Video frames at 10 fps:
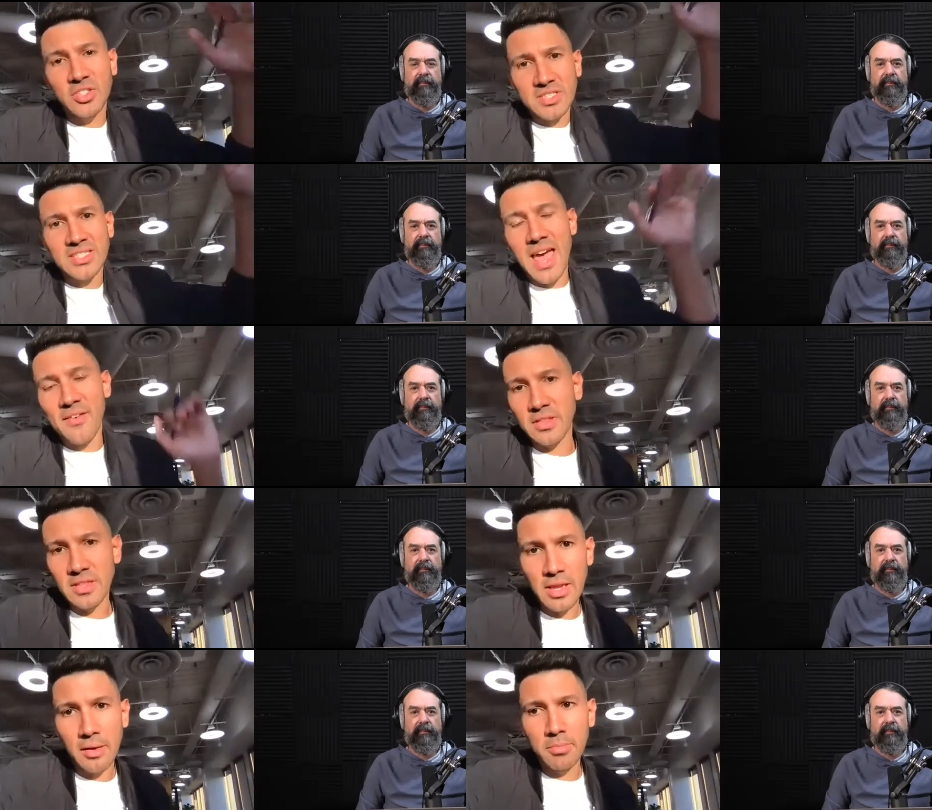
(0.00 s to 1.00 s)
Speaker 1: just having the
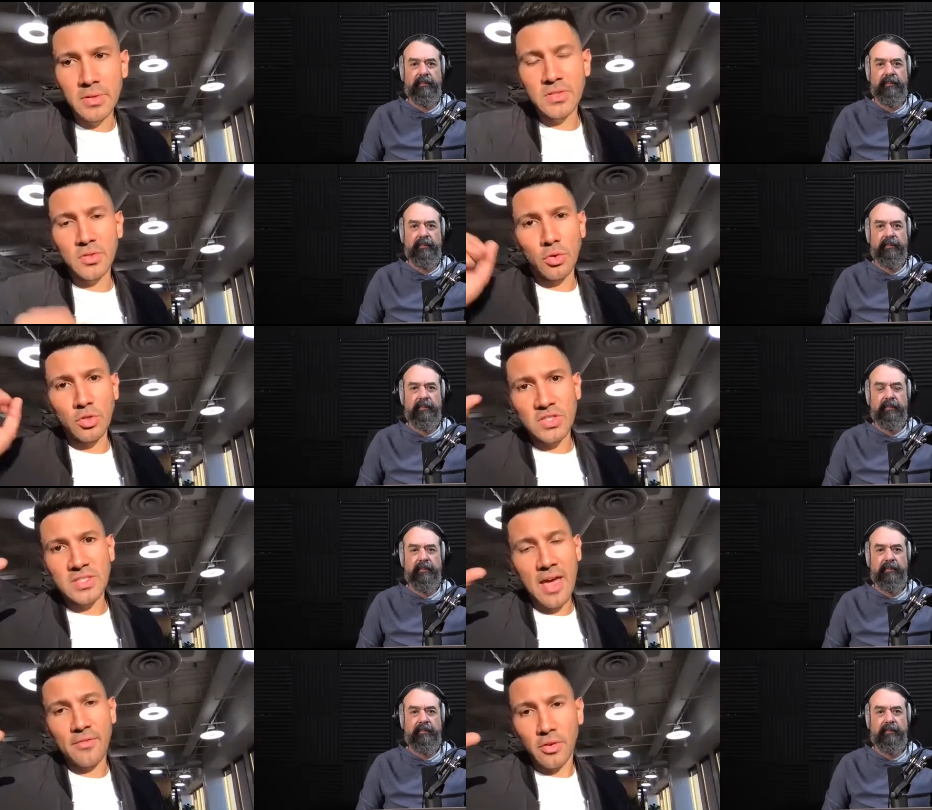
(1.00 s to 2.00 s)
numbers or just
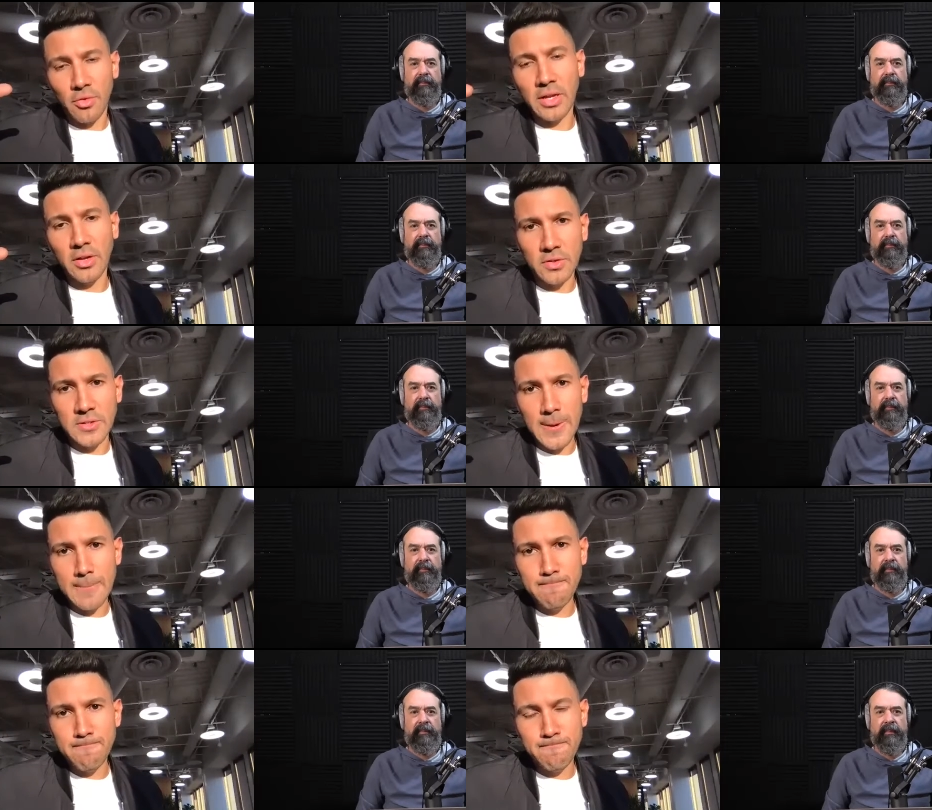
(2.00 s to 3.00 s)
having great content.
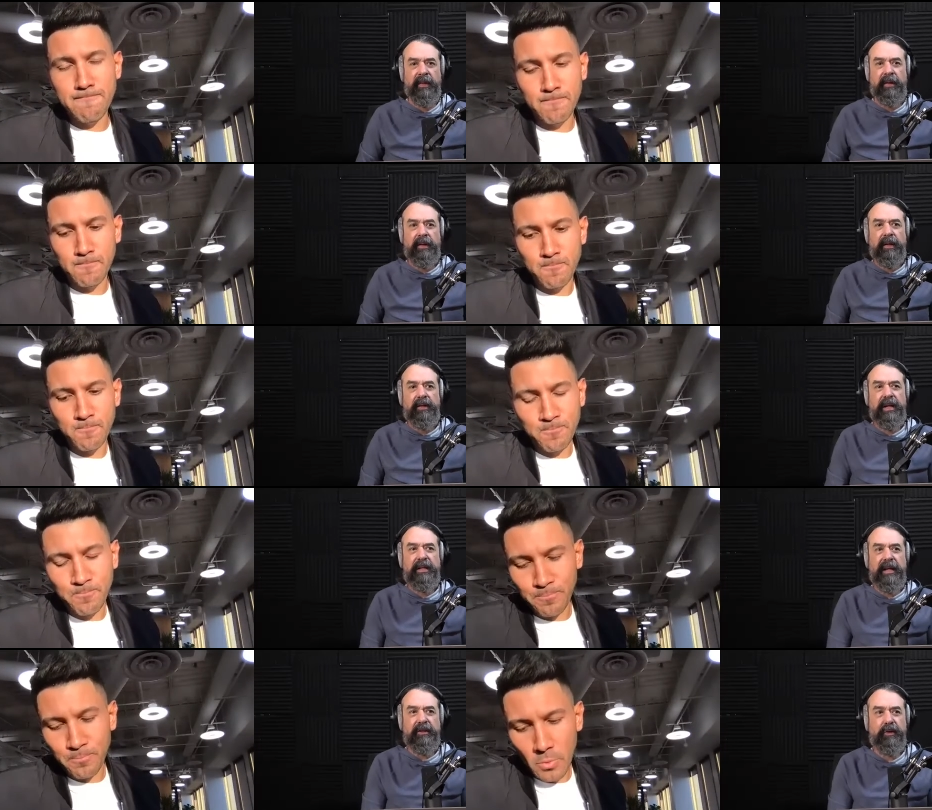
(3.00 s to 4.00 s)

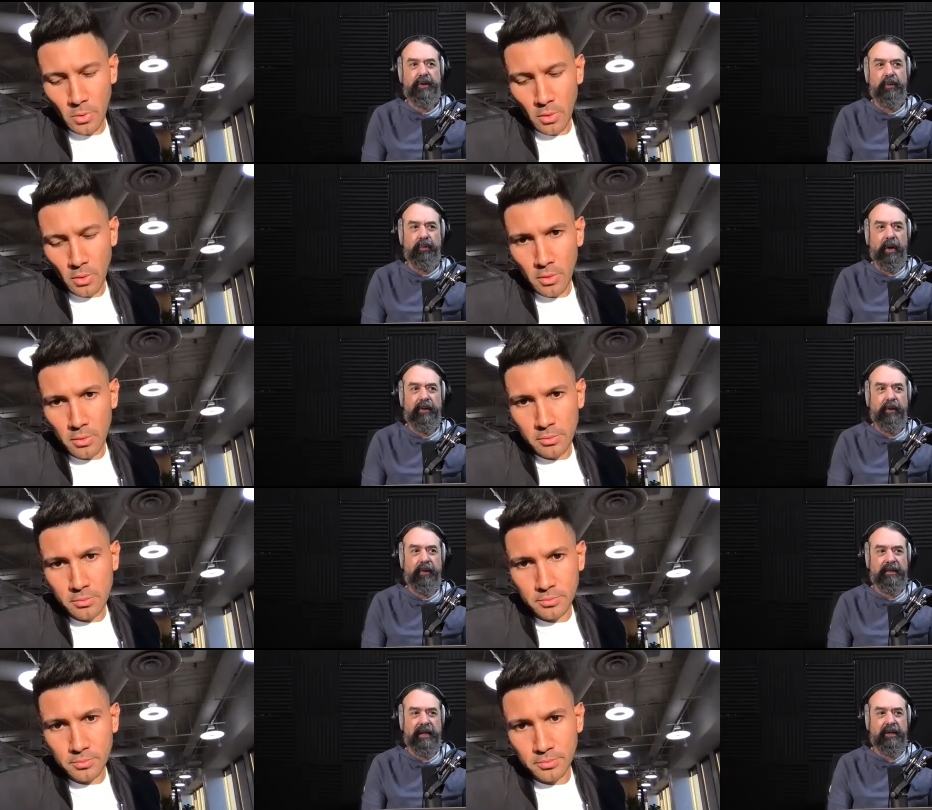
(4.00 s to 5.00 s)
Speaker 2: JJ, is there a certain rule out there
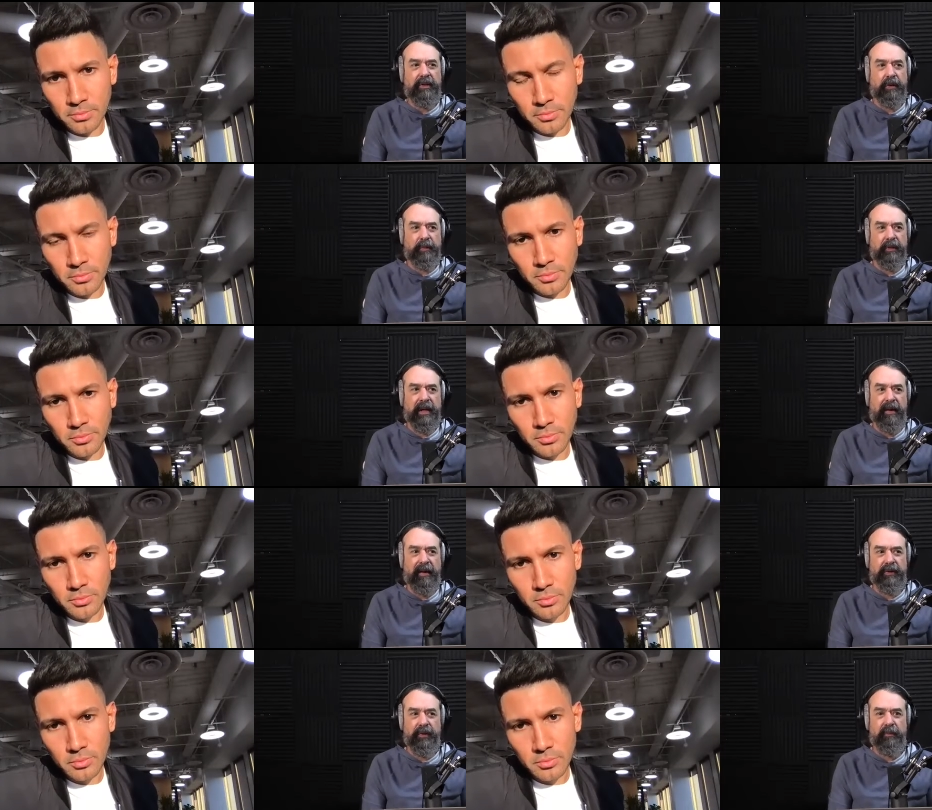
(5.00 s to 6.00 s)
that says you're supposed to have
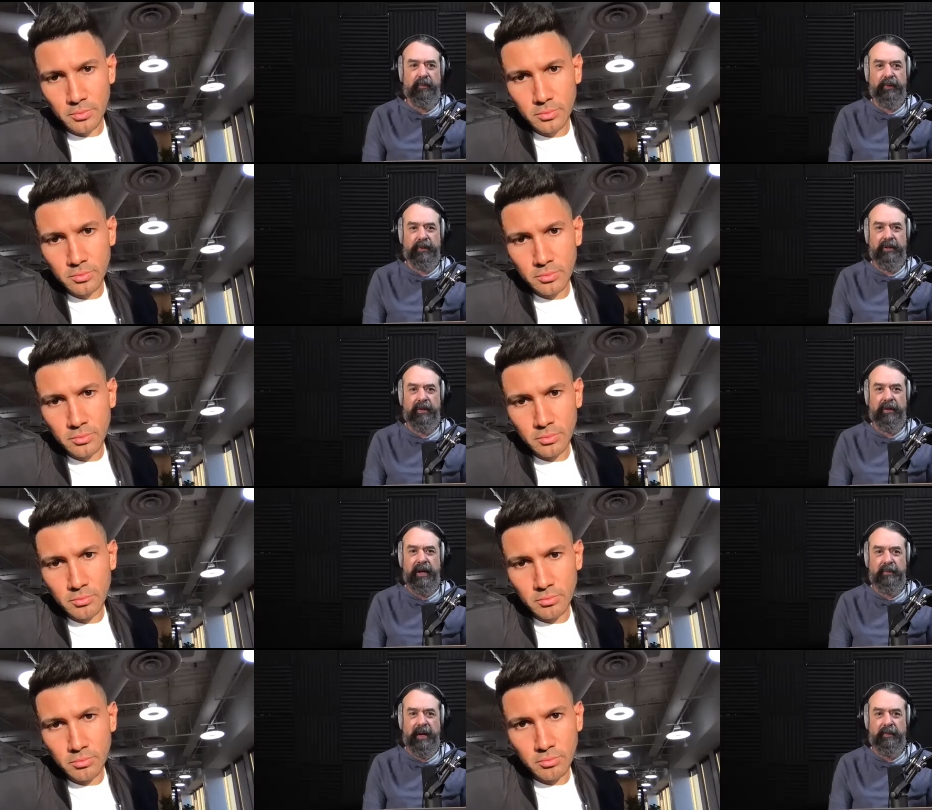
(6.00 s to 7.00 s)
like a certain percentage of
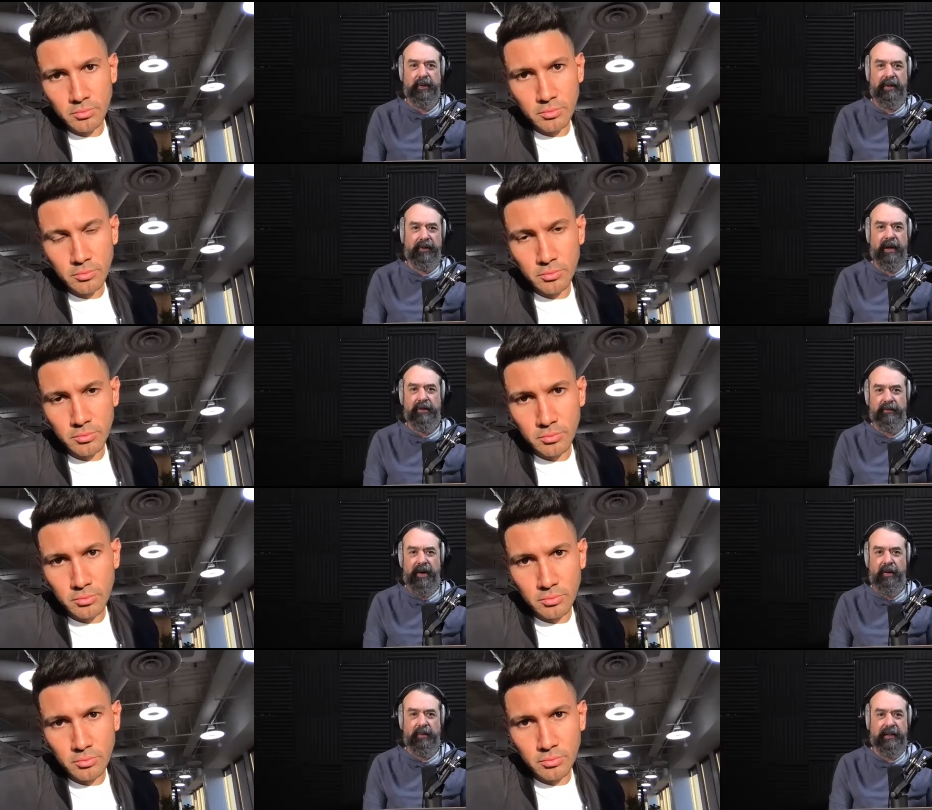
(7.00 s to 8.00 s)
engagement? Like, suppose you have a thousand
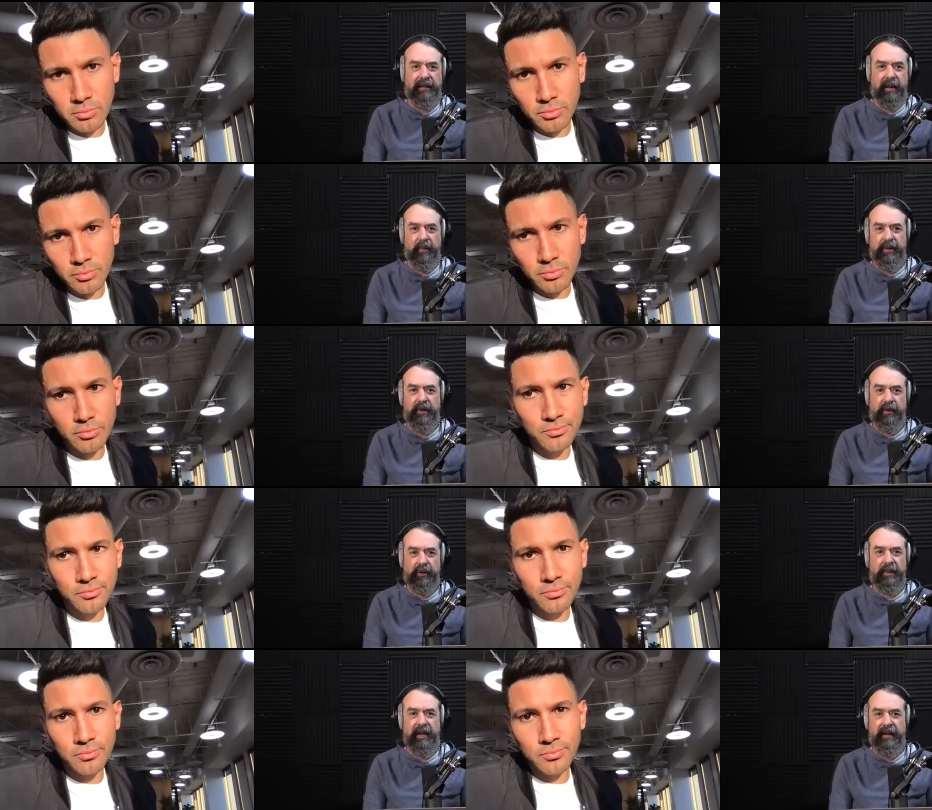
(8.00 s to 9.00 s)
followers, that 10% of those should be